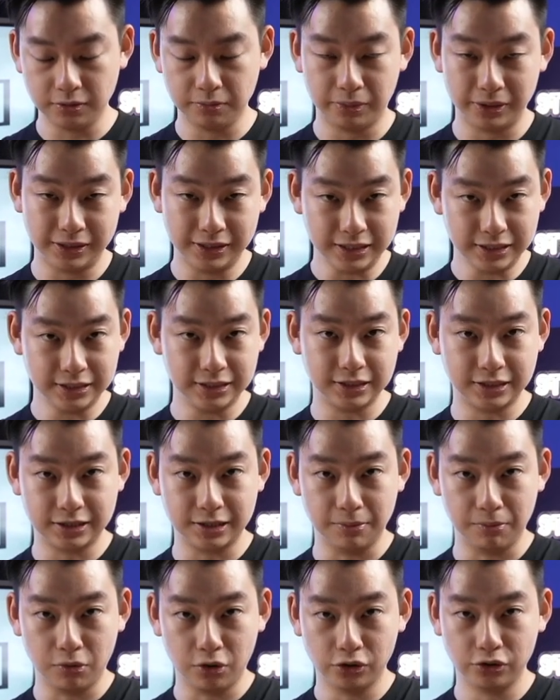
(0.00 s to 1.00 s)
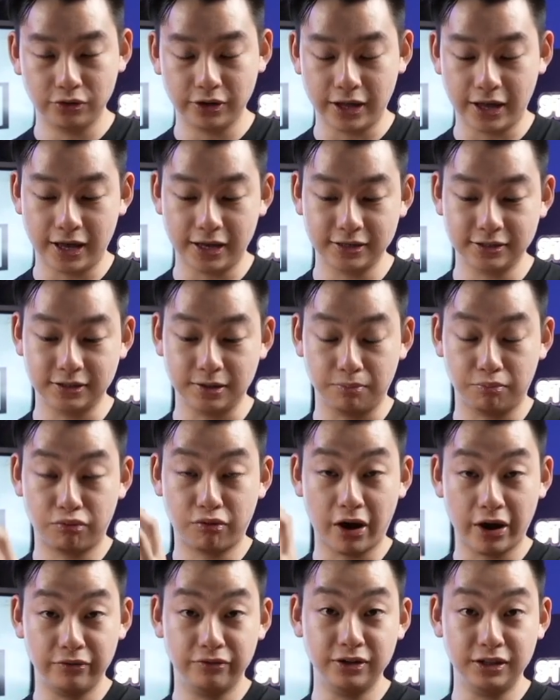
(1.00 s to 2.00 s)
but this is the model that has the
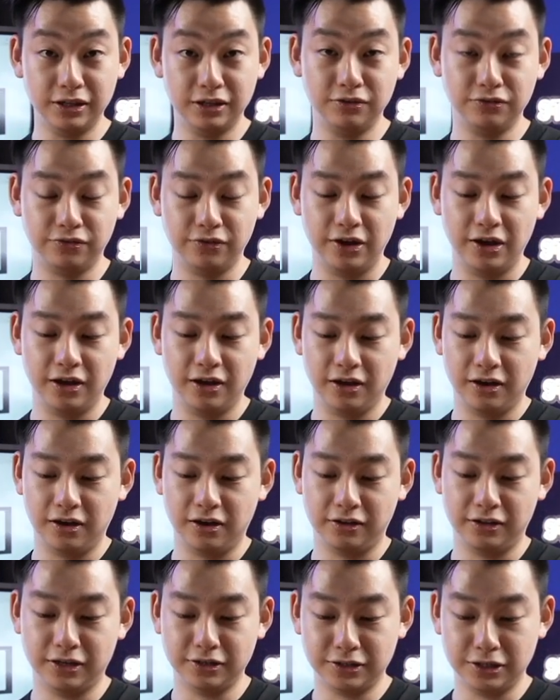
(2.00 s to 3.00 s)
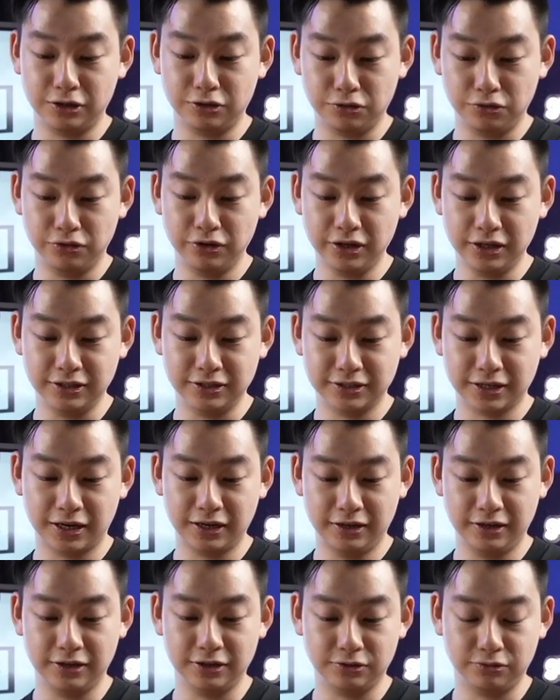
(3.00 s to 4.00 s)
private lift that's included inside
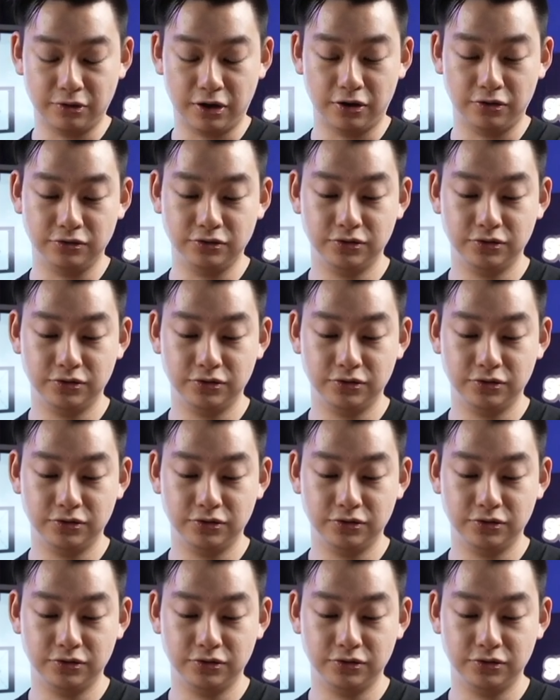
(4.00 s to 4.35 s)
here as well.